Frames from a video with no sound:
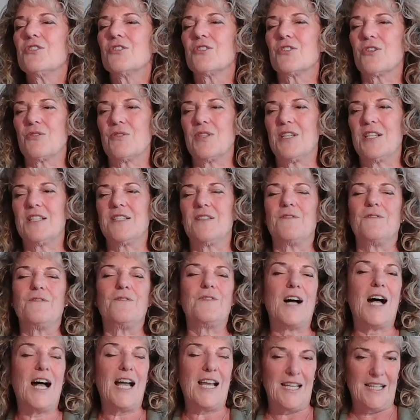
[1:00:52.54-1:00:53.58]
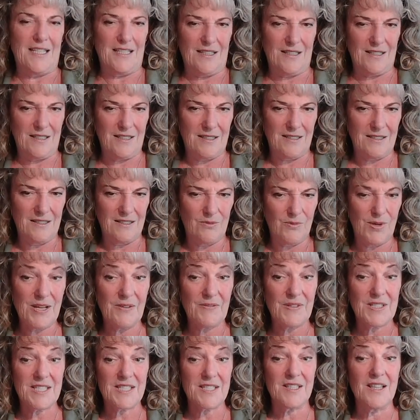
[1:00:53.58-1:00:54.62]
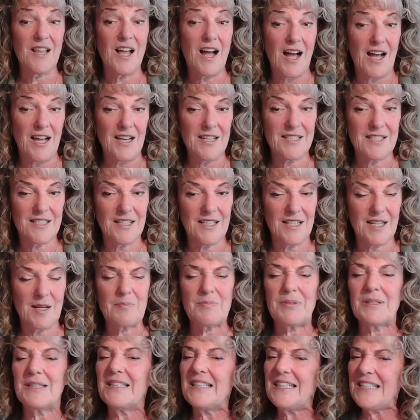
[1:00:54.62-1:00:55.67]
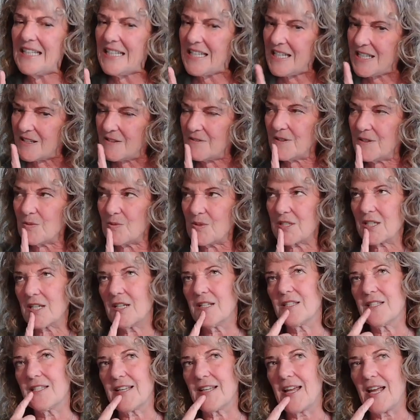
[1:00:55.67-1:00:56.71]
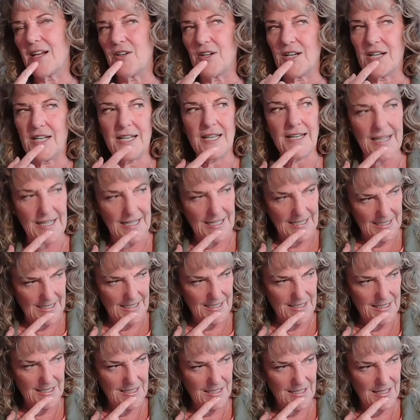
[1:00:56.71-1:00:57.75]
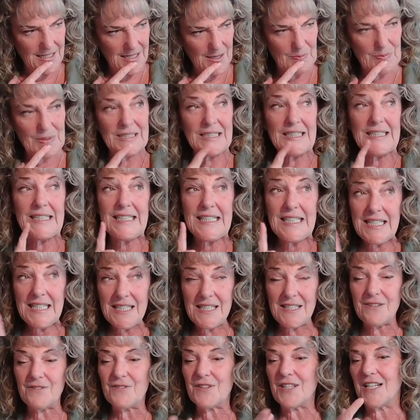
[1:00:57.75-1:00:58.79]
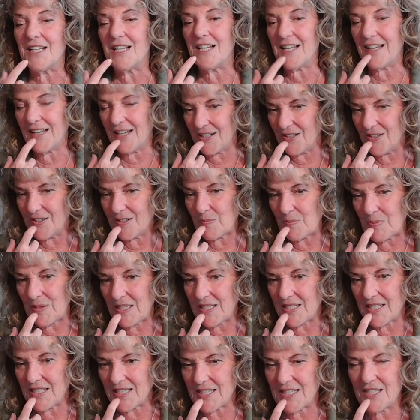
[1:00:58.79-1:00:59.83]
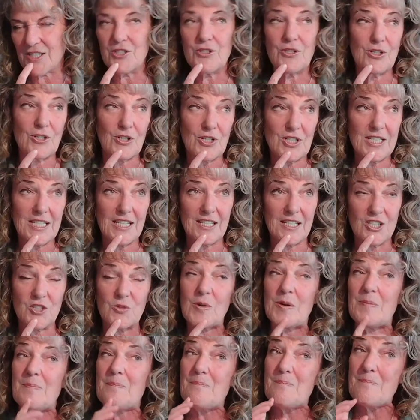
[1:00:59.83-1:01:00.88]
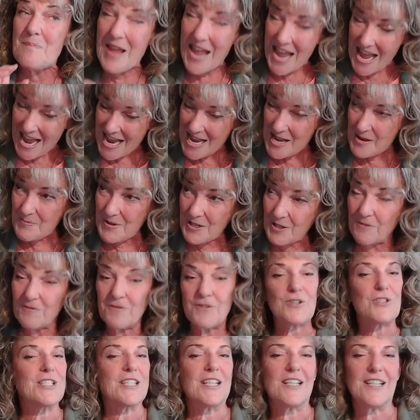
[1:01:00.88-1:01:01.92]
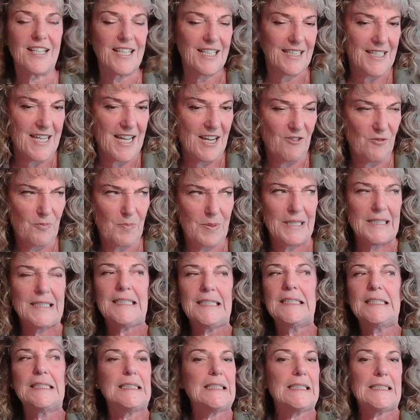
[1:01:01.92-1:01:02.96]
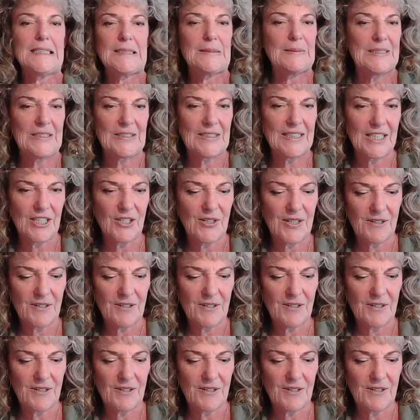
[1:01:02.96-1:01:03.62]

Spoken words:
So they said, fine. We have a slot, and I believe it was on Saturday night, and I believe that it aired in places like New York City, so we may be the first Saturday Night Live, but we don't get